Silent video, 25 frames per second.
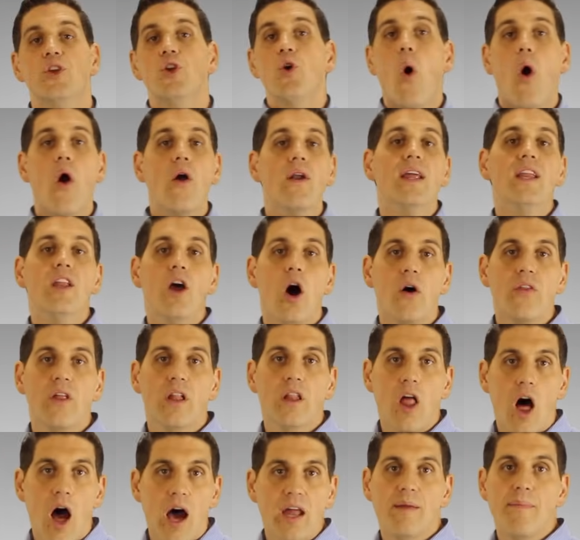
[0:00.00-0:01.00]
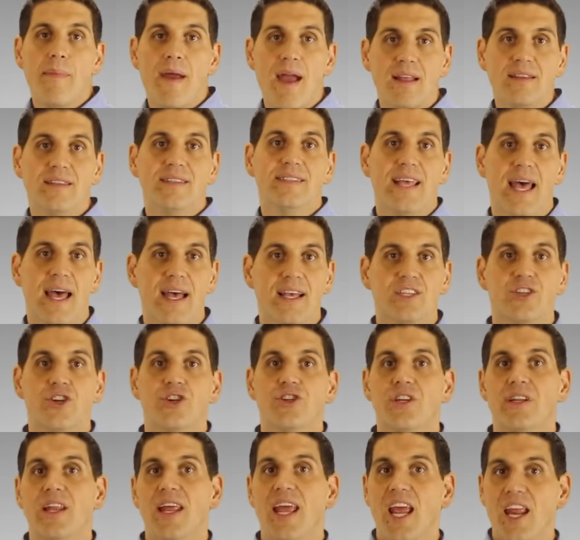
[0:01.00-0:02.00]
You already know the law of demand says
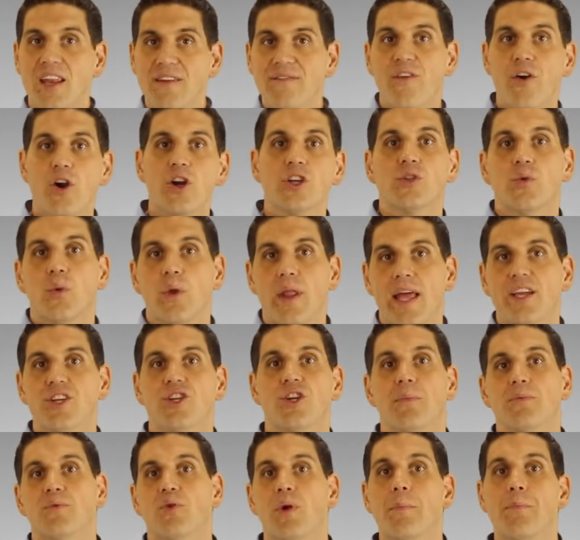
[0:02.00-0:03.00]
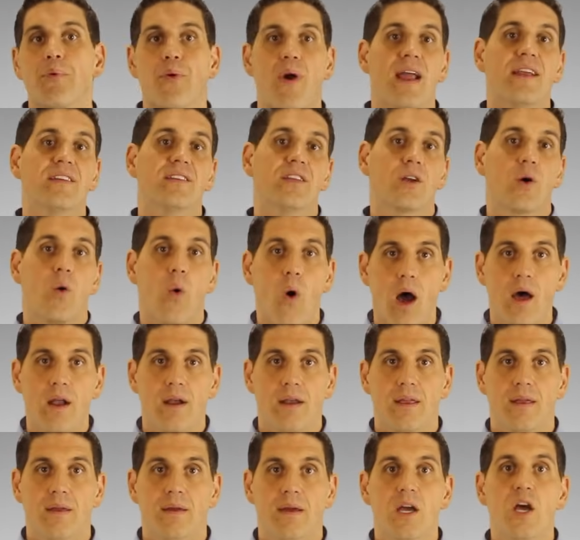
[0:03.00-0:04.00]
there's an inverse relationship between price and
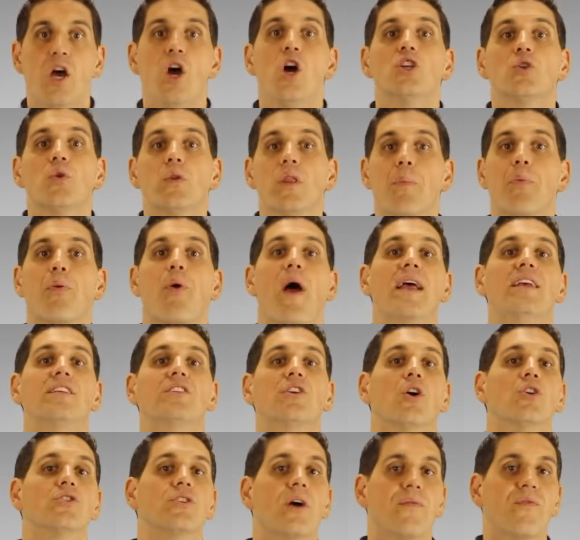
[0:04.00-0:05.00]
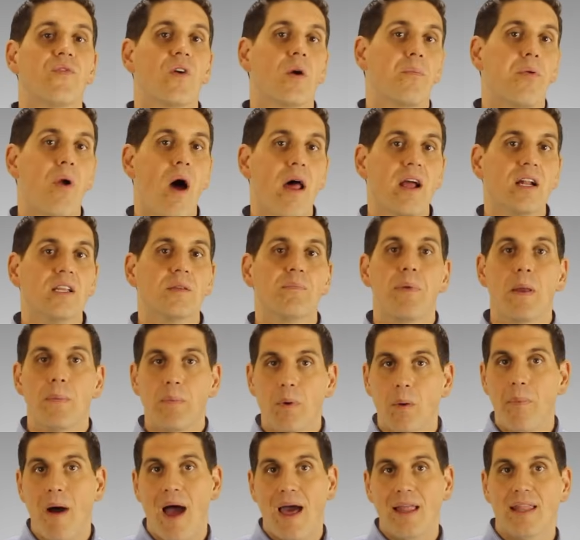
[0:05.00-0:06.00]
quantity. So when the price goes up for a product,
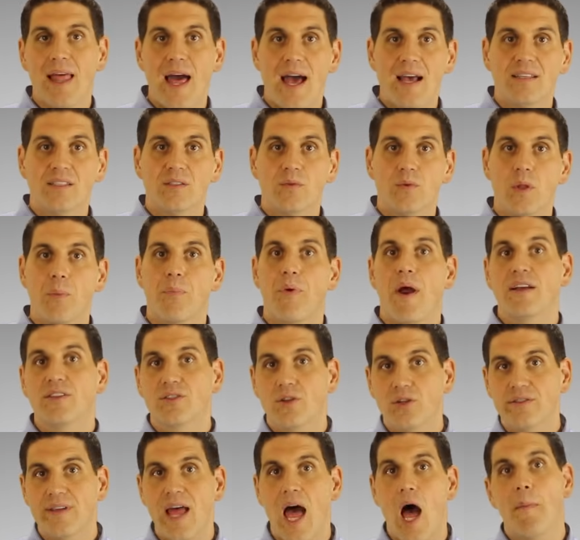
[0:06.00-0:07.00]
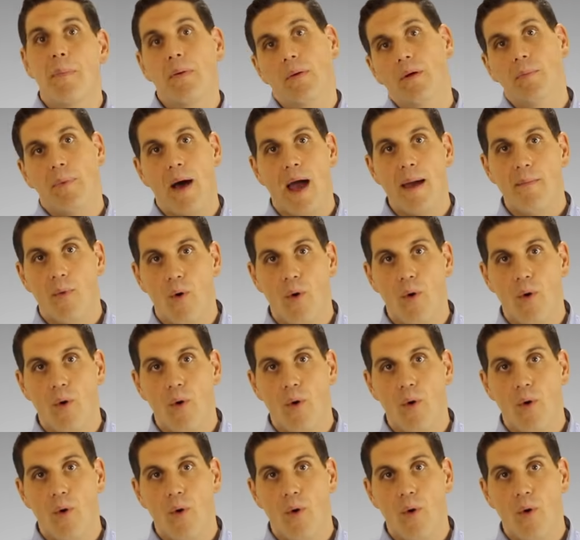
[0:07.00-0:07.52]
people buy less. When the price goes down, people buy